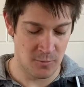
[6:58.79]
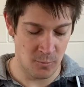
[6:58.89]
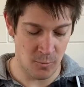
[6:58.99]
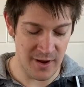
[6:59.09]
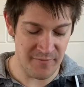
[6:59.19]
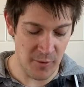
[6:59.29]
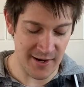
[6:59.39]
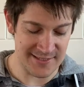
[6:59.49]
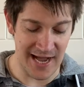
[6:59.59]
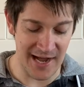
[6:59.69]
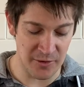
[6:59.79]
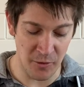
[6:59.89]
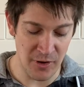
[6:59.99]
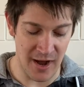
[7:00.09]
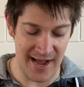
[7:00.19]
we've worked hard
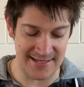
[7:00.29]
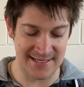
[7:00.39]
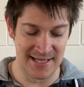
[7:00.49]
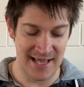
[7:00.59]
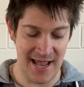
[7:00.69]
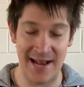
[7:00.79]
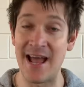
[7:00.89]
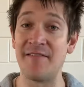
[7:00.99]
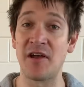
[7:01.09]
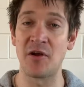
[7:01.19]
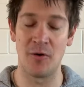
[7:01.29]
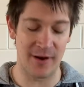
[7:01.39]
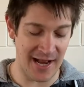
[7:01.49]
all night and haven't caught